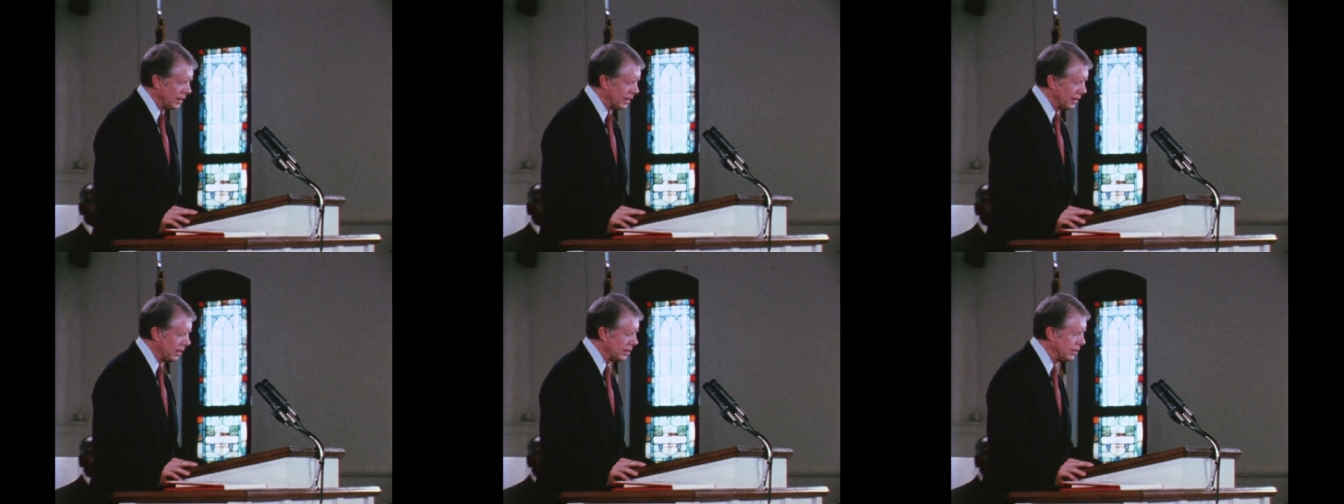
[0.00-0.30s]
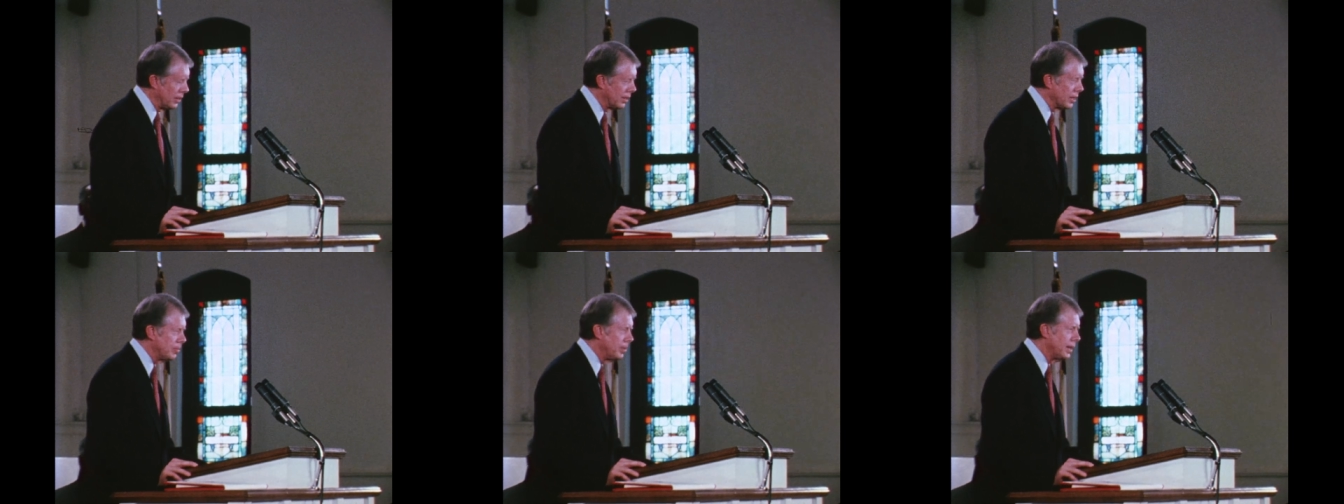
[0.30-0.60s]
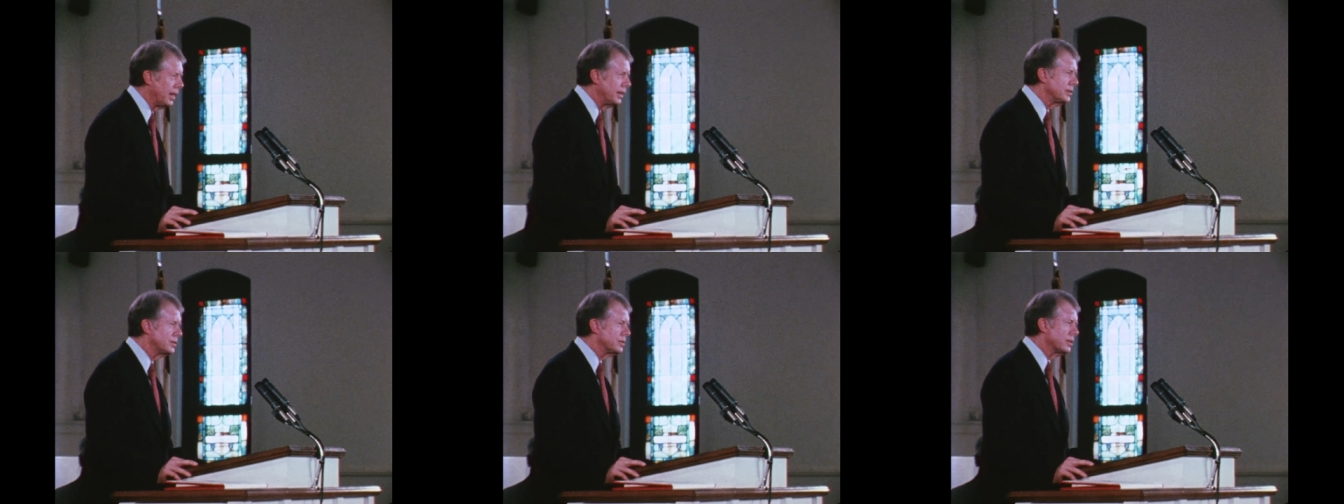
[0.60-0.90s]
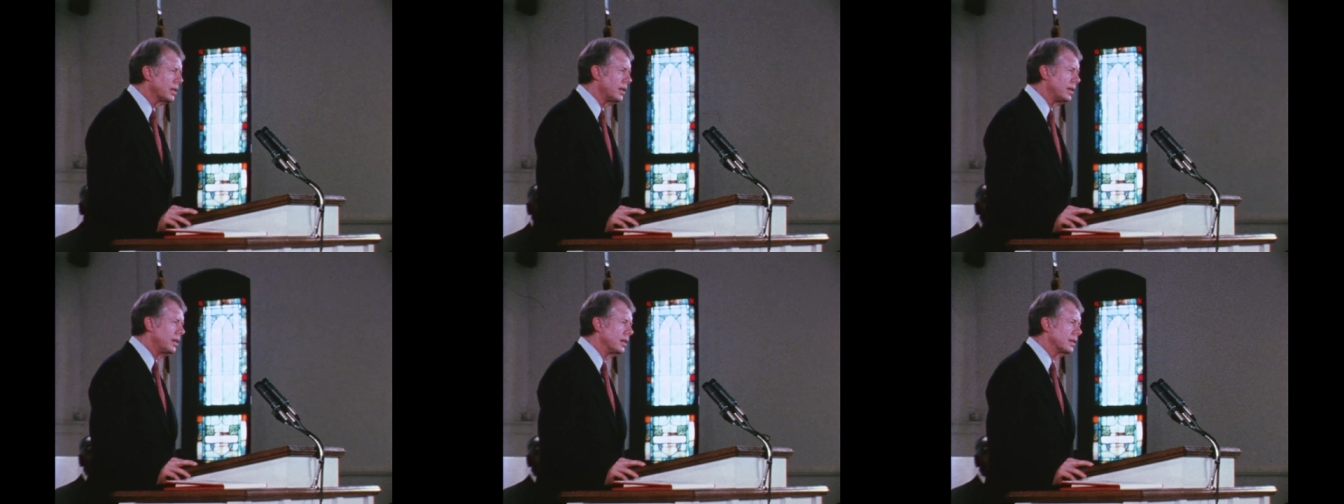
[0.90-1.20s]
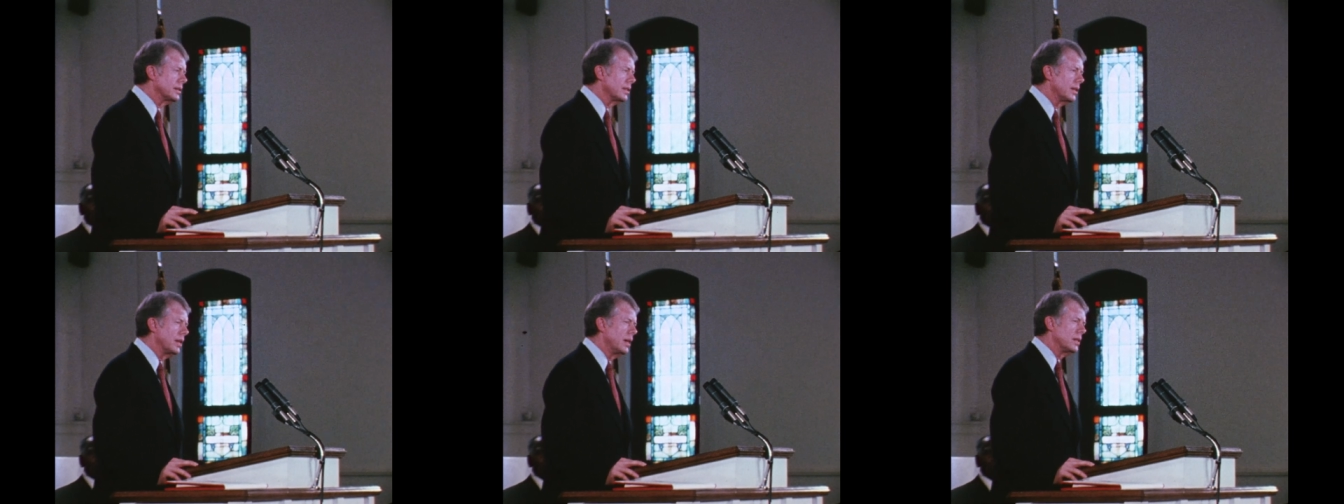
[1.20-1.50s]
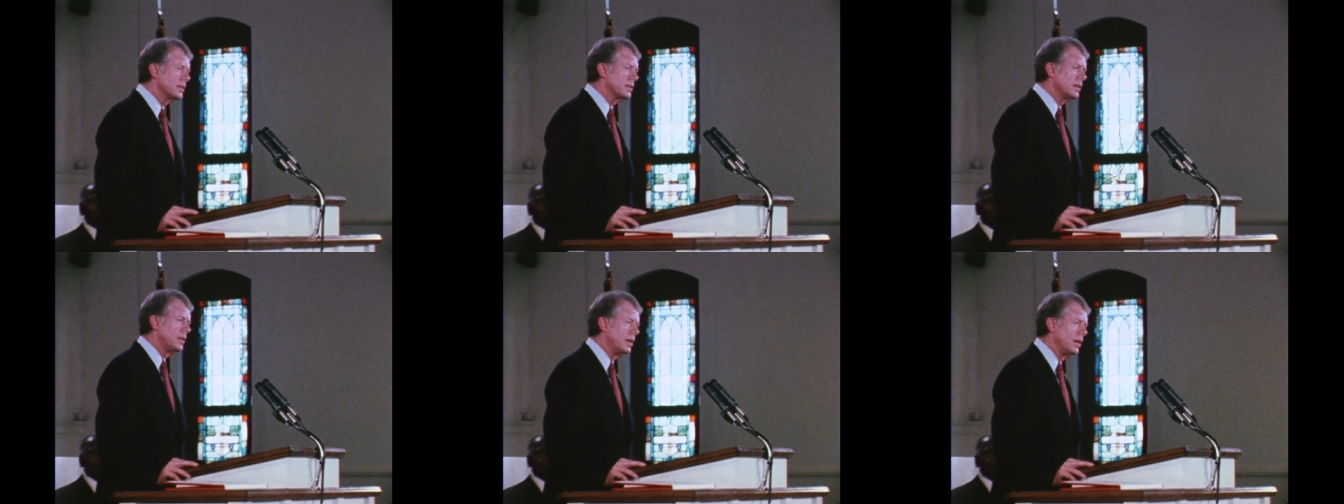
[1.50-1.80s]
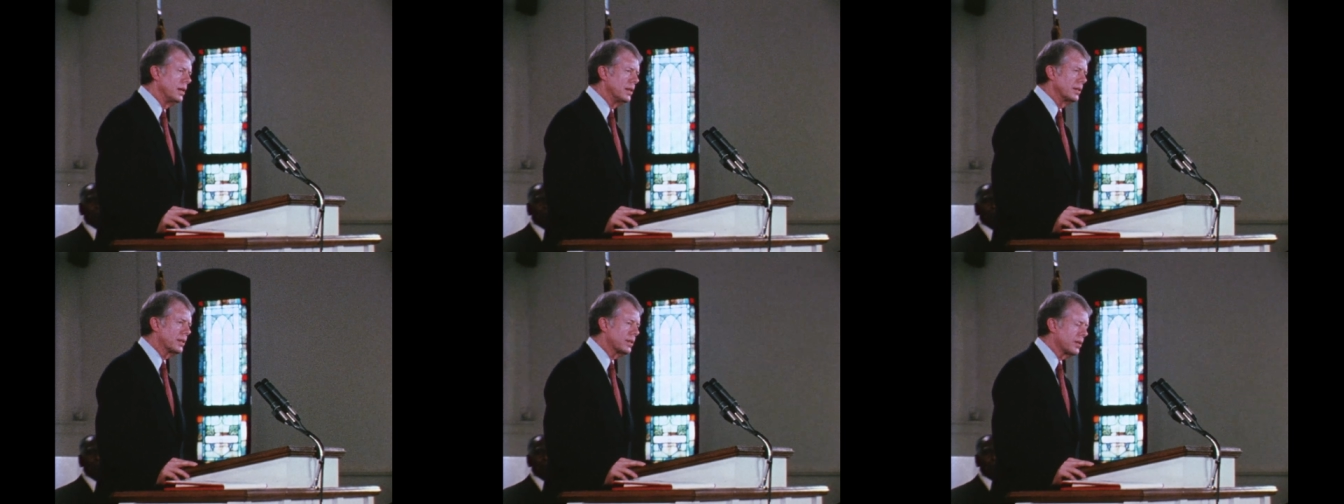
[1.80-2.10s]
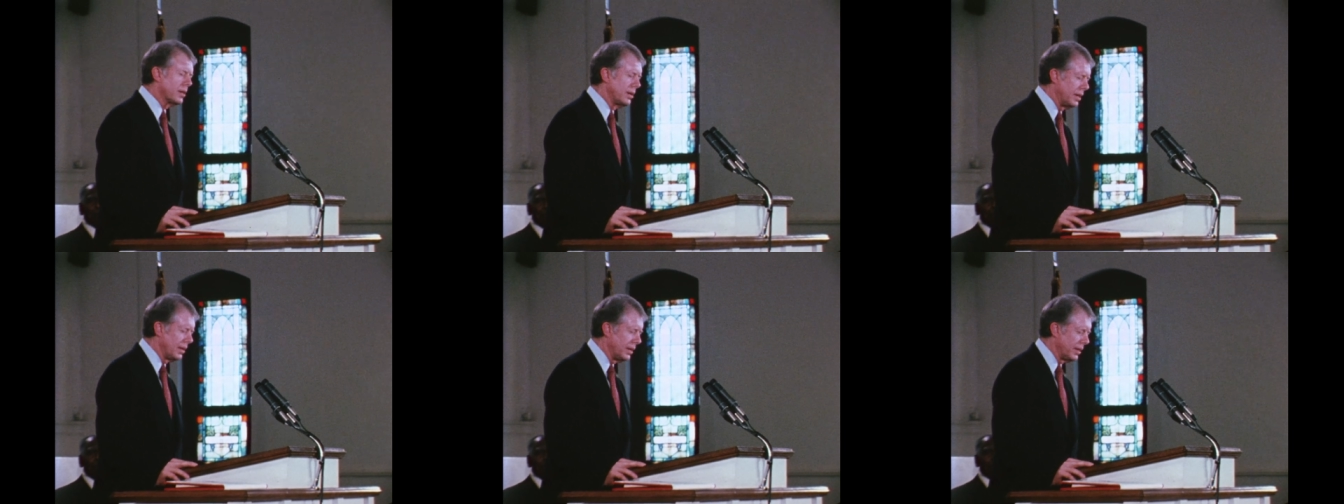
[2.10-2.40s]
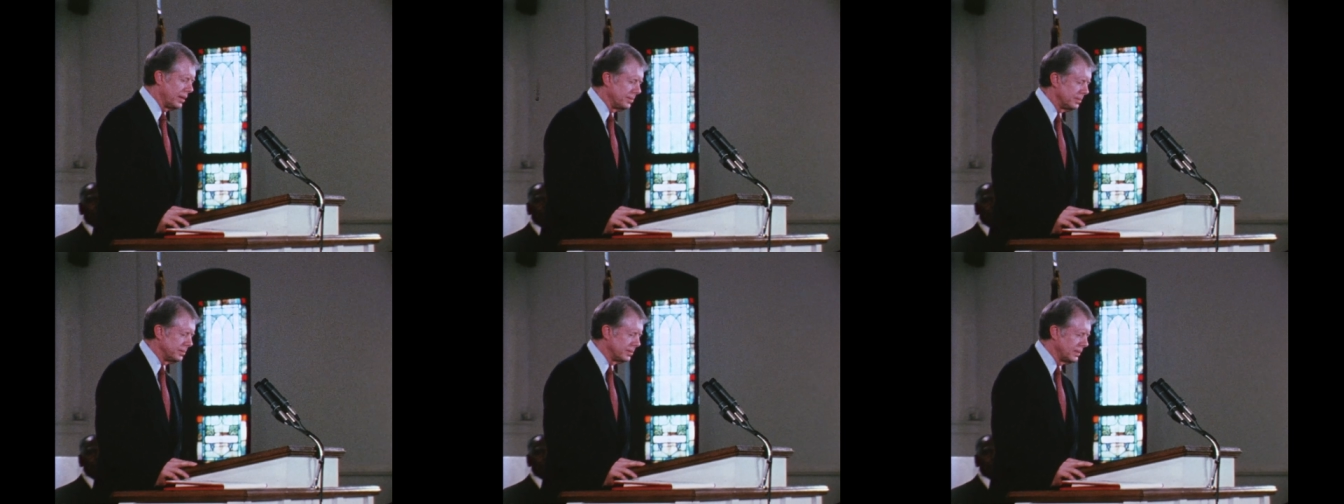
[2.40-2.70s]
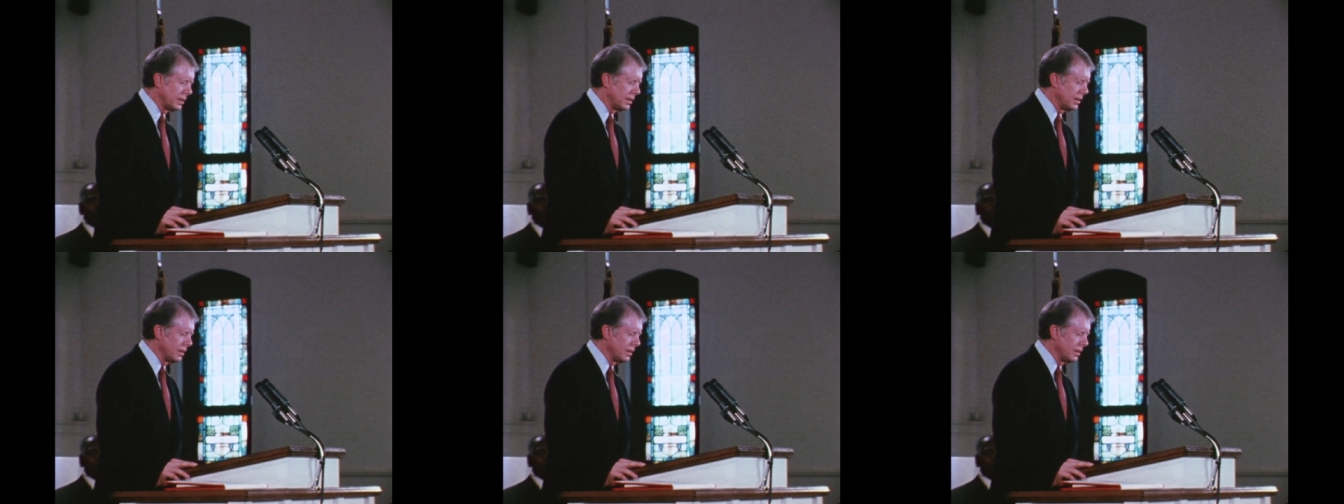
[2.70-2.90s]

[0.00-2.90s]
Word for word: And they learn about drugs and alcohol and crime,